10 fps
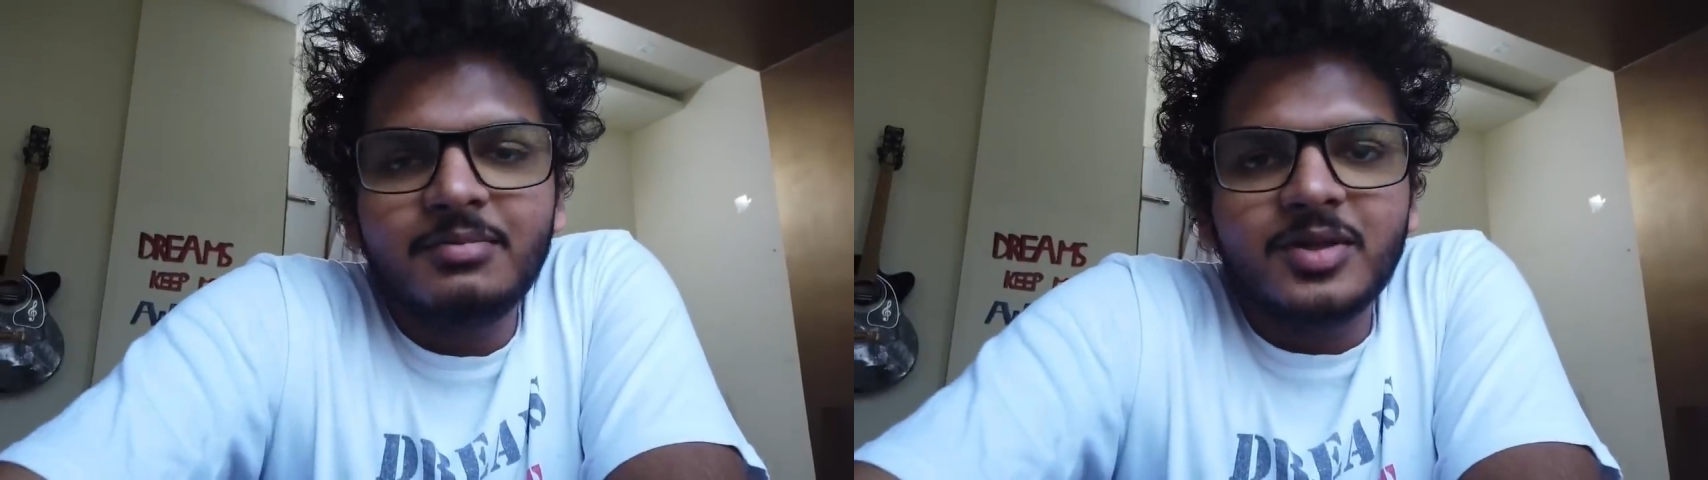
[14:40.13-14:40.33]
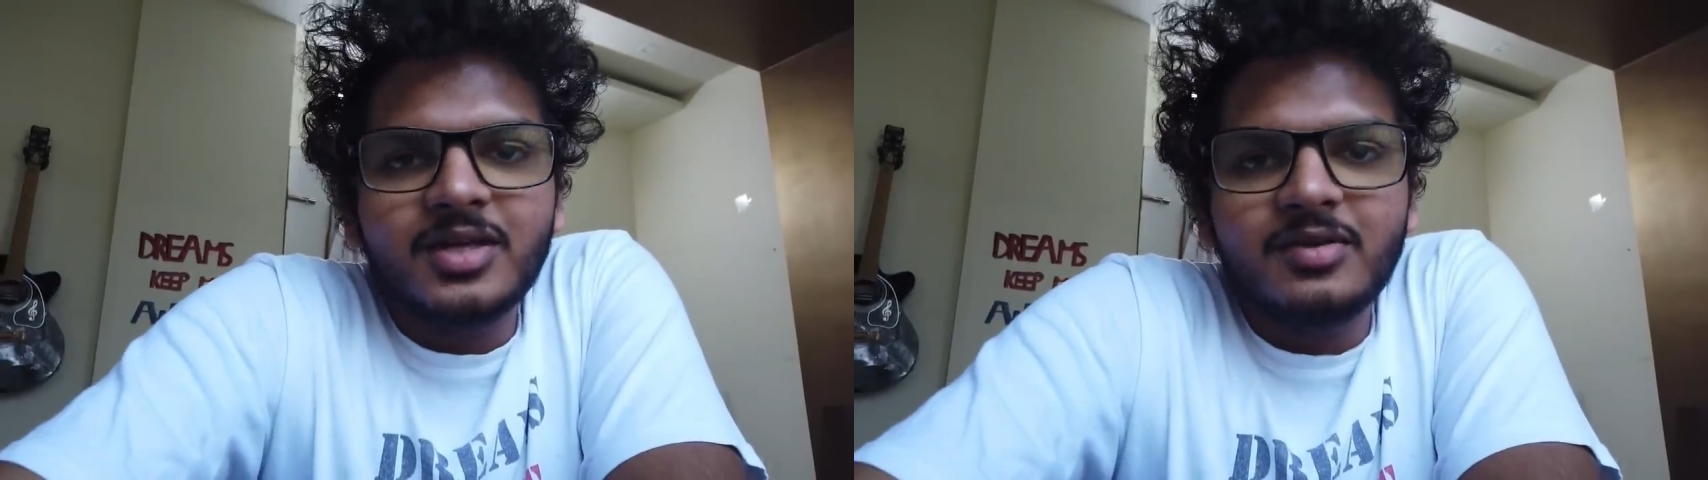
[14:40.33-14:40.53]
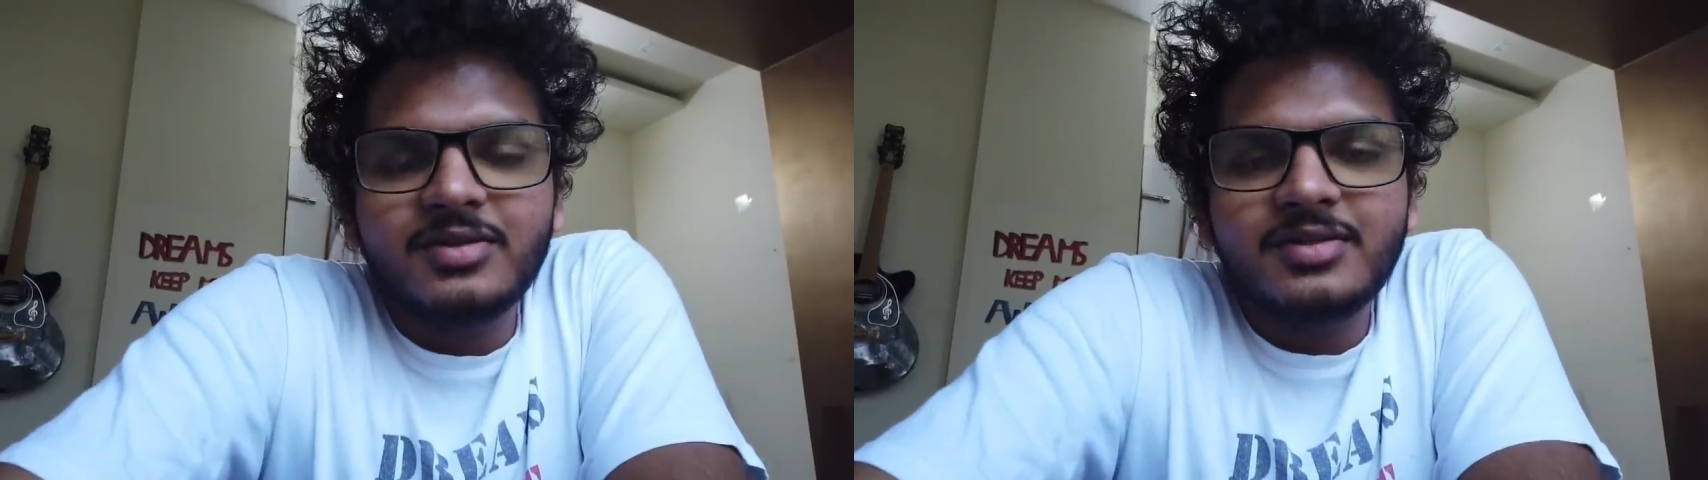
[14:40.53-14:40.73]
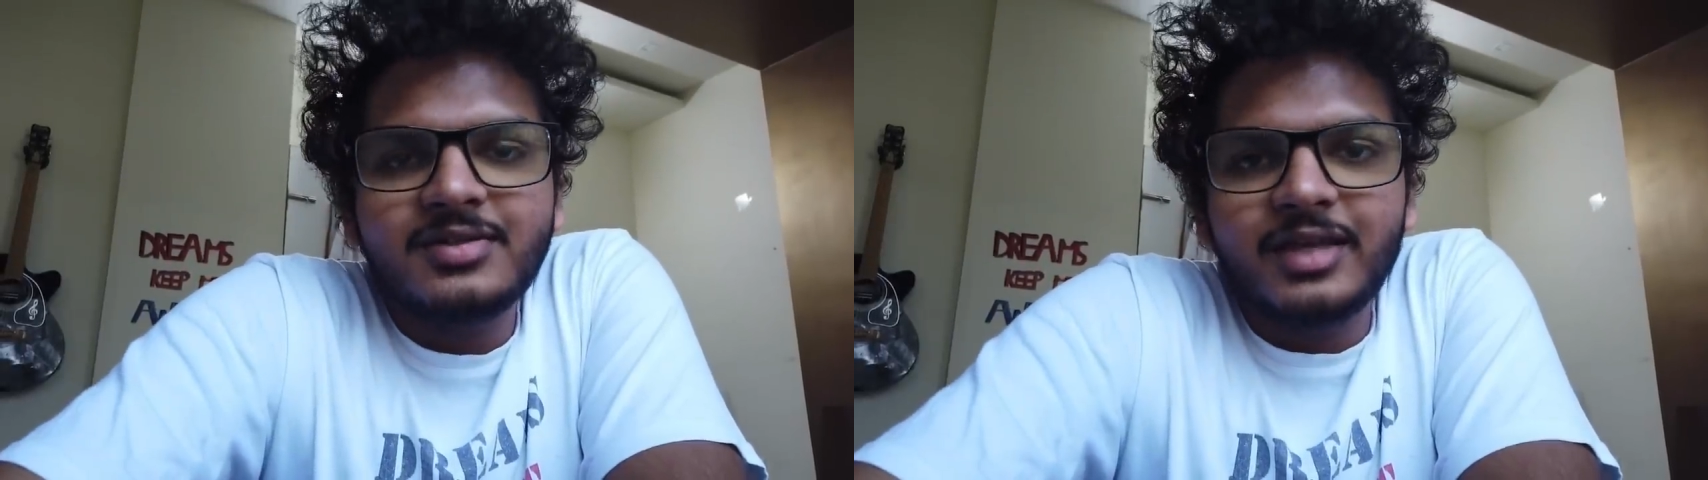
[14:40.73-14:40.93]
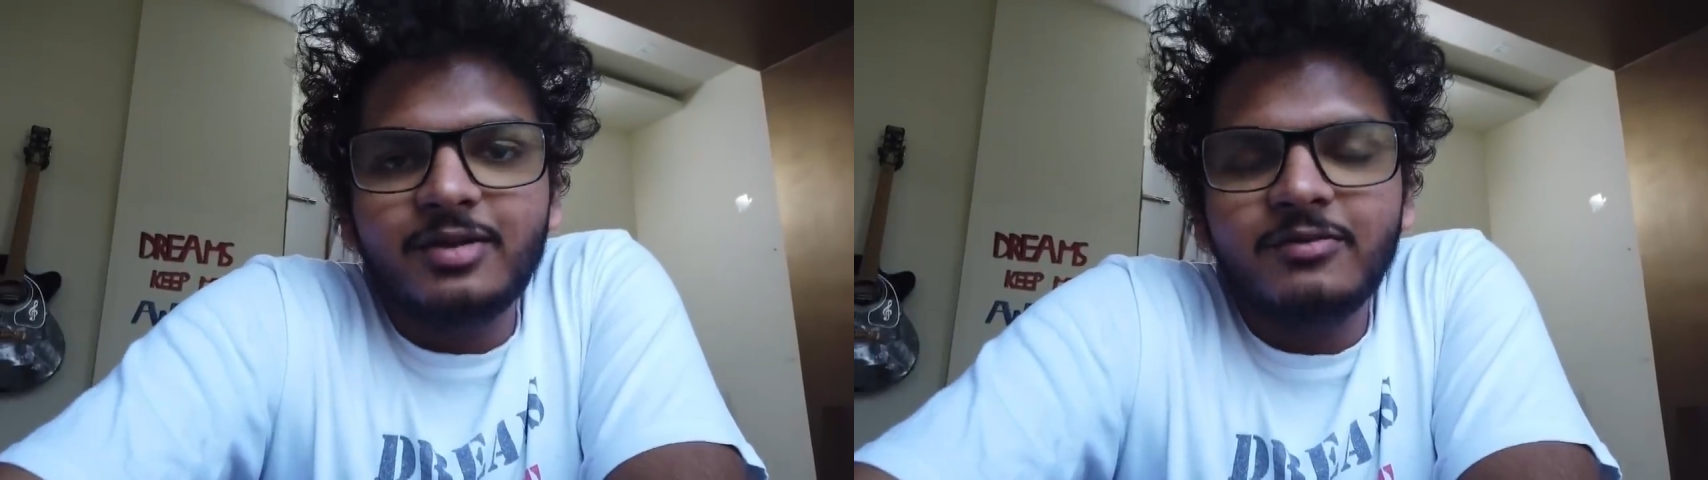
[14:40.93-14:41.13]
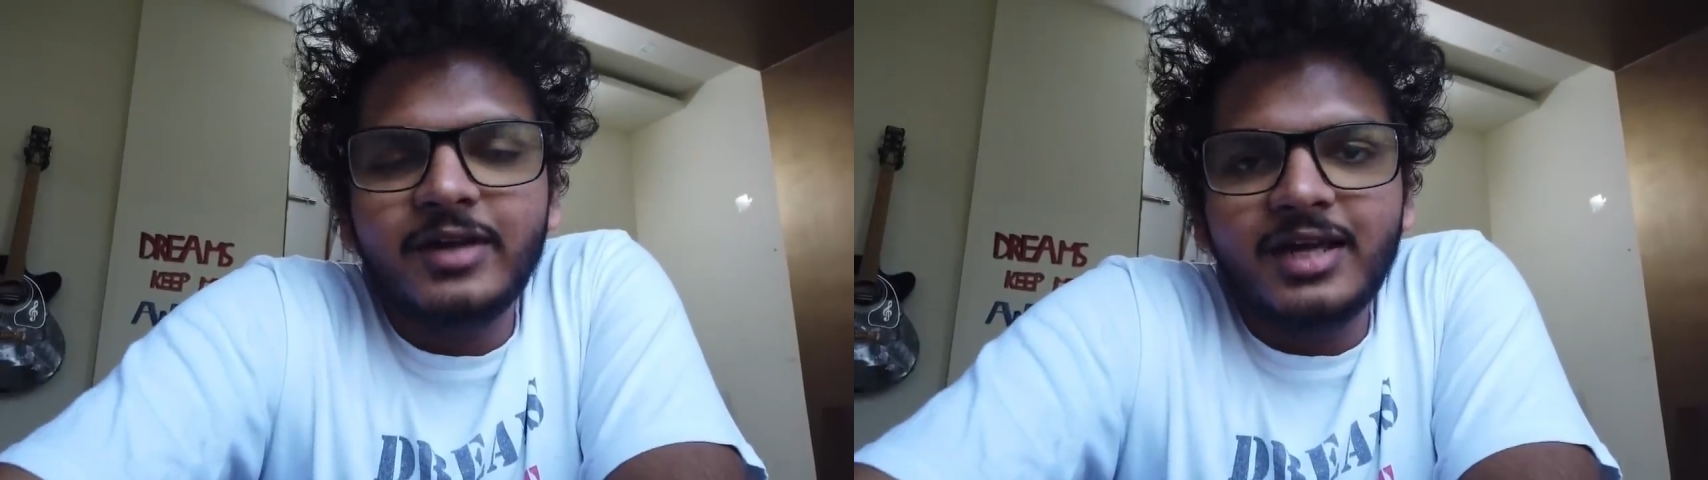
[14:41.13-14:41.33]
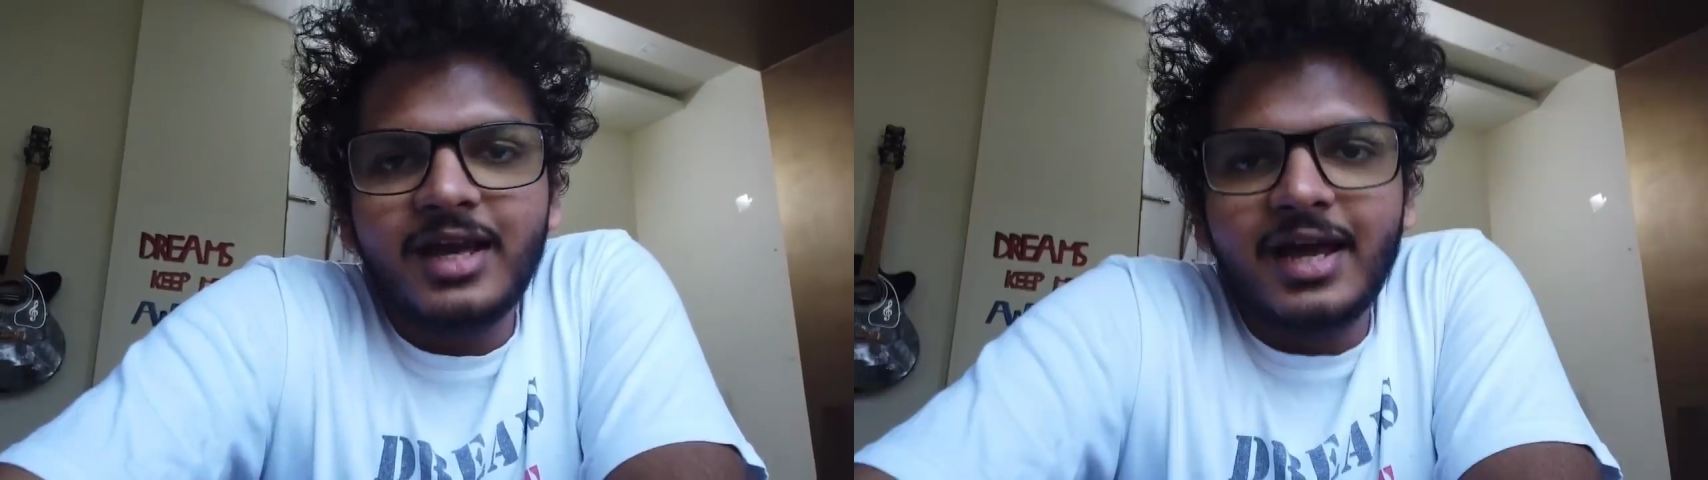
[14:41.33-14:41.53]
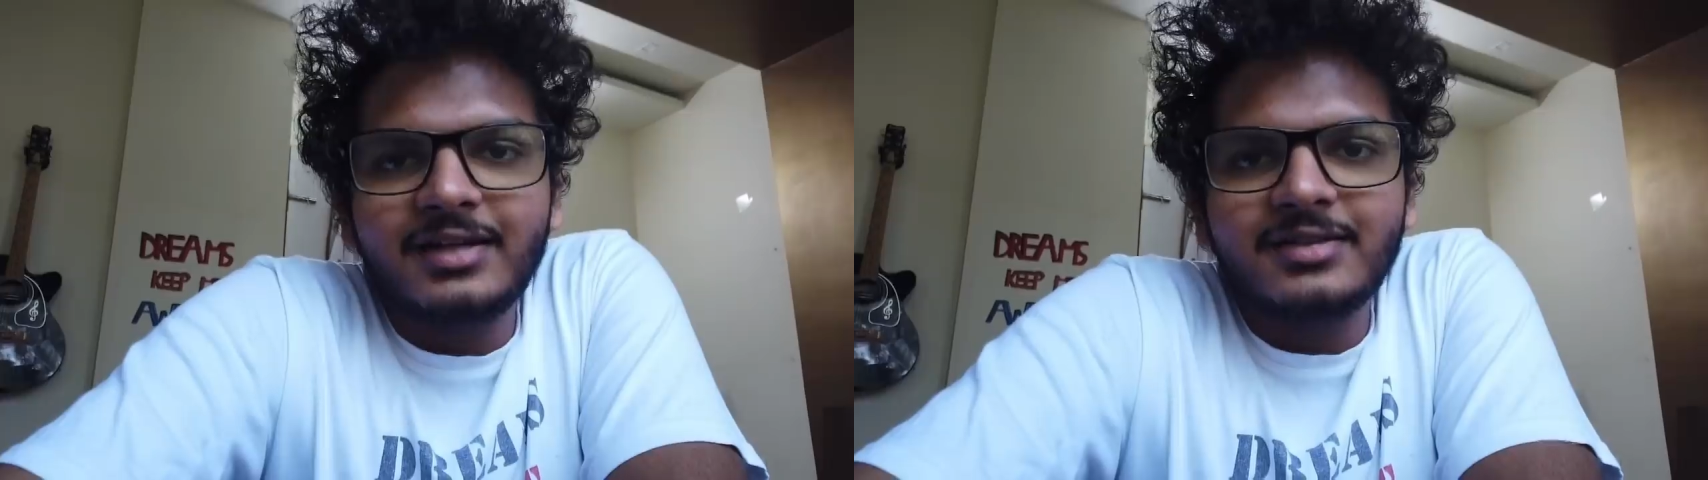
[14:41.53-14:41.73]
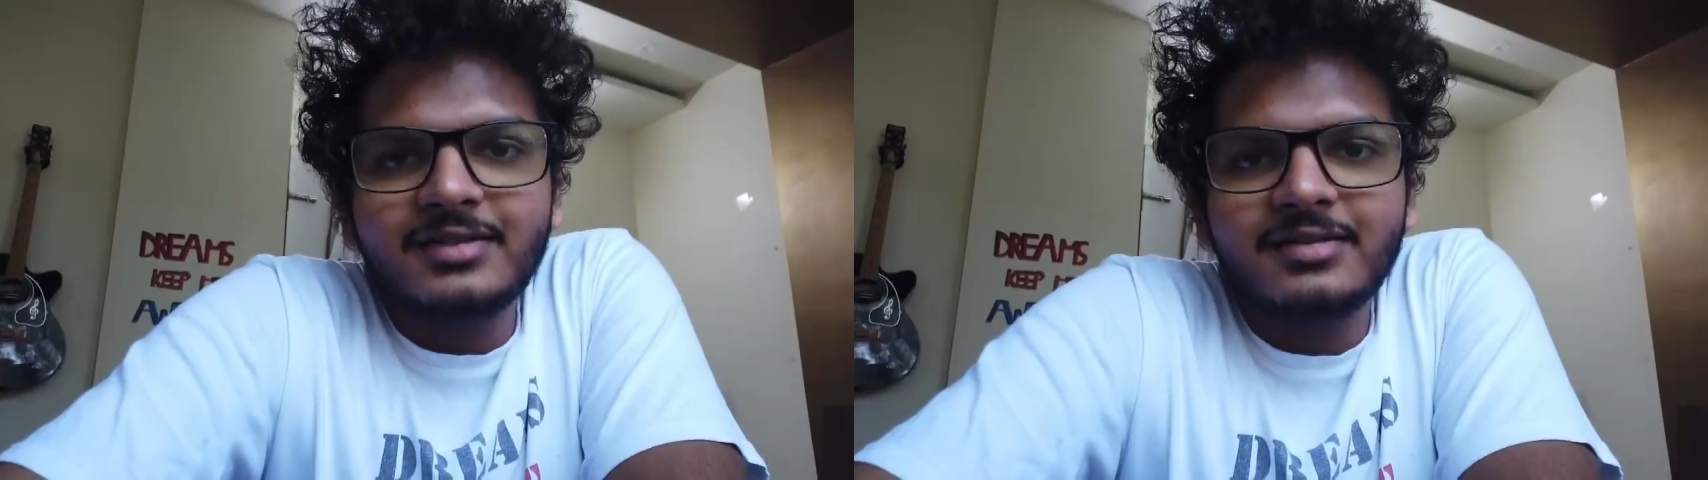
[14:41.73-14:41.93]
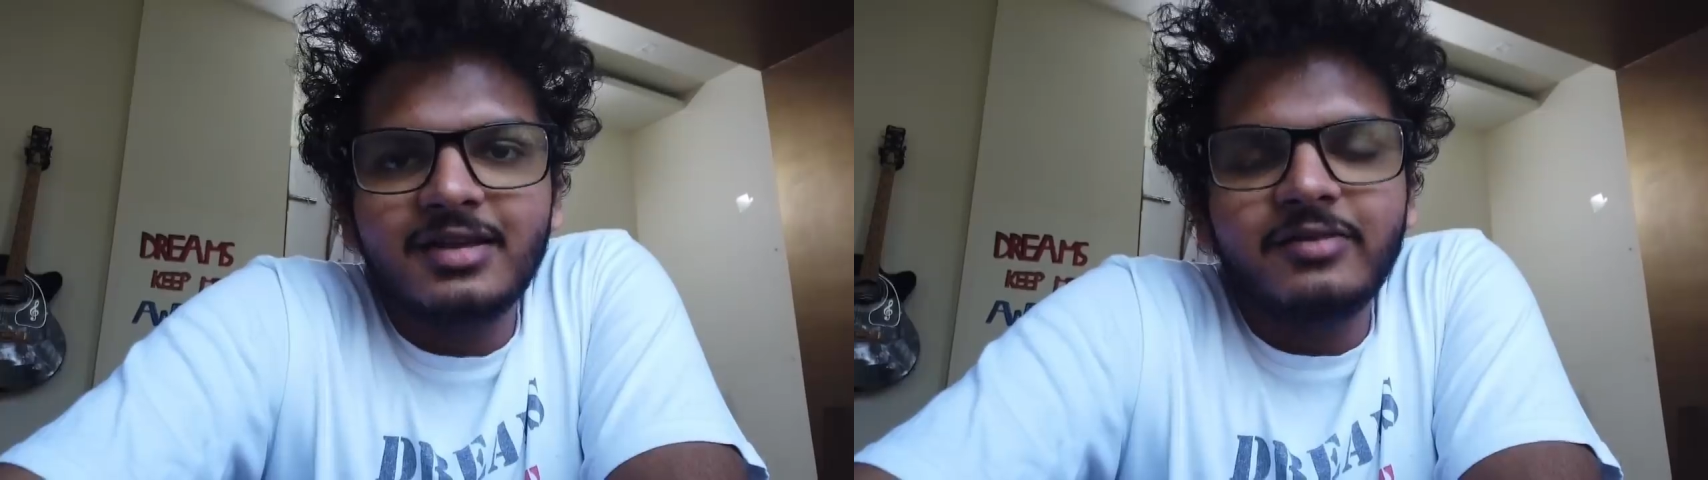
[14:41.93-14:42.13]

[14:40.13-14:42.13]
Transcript: because I was sick of getting ads